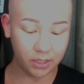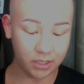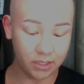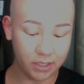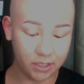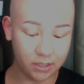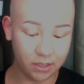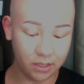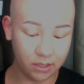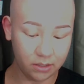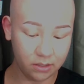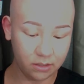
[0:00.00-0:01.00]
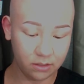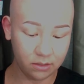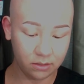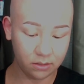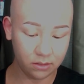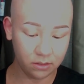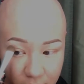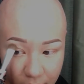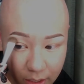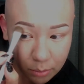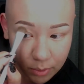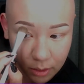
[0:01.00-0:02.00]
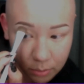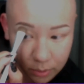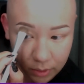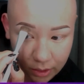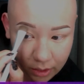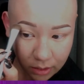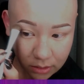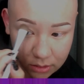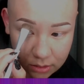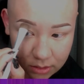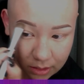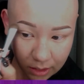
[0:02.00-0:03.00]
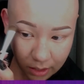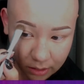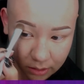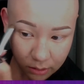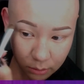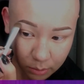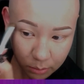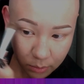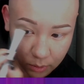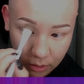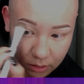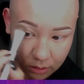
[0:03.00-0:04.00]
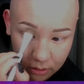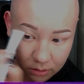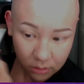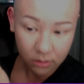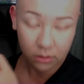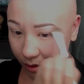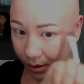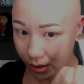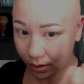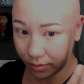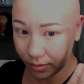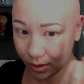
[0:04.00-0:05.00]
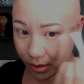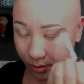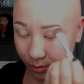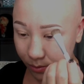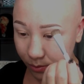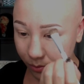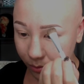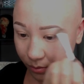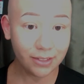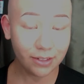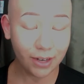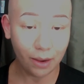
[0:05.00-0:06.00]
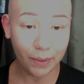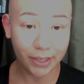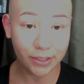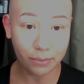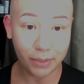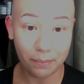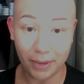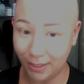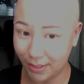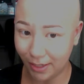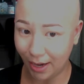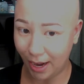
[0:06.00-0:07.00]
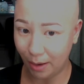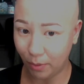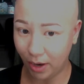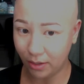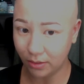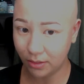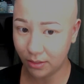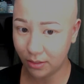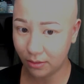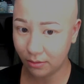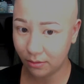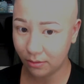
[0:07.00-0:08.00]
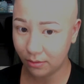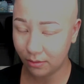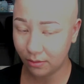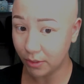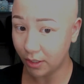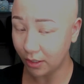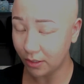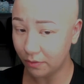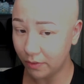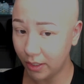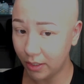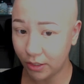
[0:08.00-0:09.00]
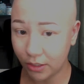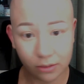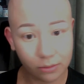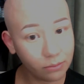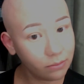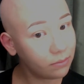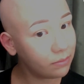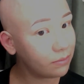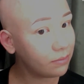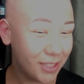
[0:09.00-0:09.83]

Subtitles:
I just like to dust this right under that brow bone again, just to add a little bit more highlight and lift. So these are how I do my basic eyebrows from start to finish.